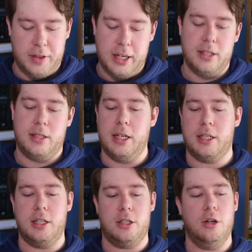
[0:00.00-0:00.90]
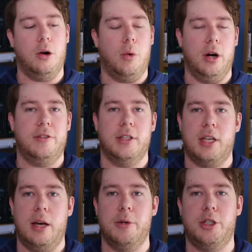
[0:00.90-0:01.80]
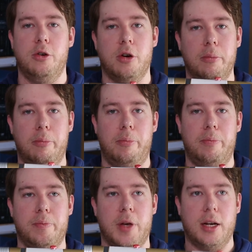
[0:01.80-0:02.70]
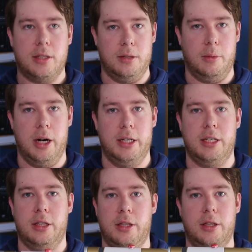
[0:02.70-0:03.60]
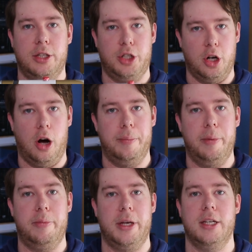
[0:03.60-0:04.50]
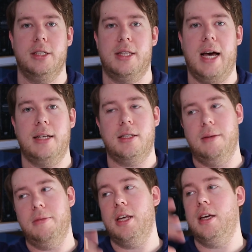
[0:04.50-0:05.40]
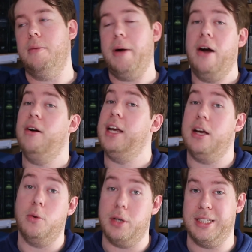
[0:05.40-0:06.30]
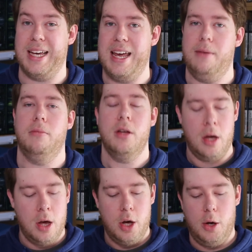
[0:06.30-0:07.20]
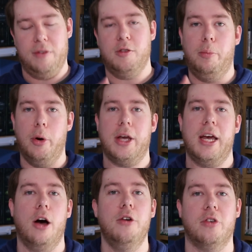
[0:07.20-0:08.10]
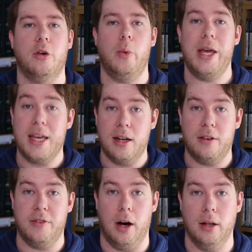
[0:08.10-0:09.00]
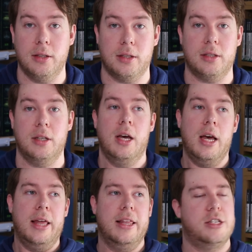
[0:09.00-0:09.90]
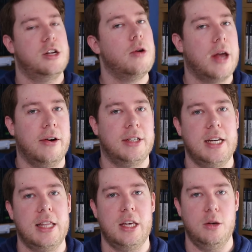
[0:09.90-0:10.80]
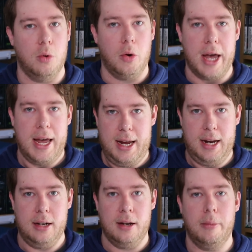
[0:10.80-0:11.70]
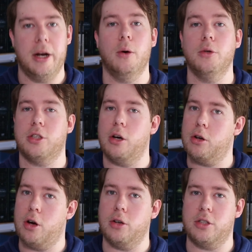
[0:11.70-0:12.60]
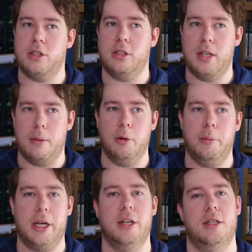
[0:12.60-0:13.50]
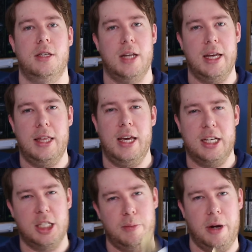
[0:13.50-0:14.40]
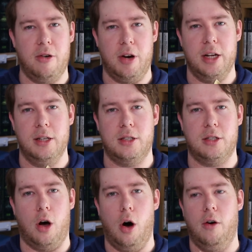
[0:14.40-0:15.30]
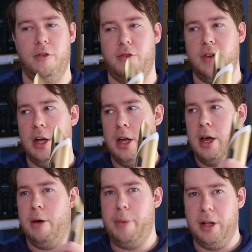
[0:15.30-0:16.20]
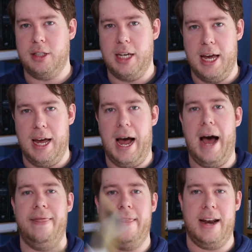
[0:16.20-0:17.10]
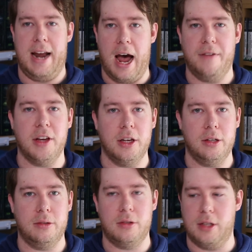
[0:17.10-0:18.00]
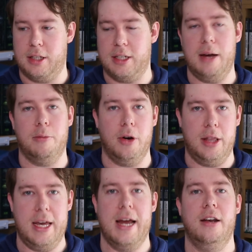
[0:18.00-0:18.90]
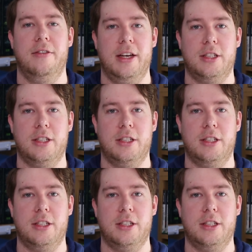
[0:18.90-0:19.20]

This is not one of the sabers you can customize in the shop, because that's something, apparently, according to him, you have to book it over a week in advance. There's no guarantee that you will get in, but it also costs double, because it's like the experience of building it and then having the saber at the end of it.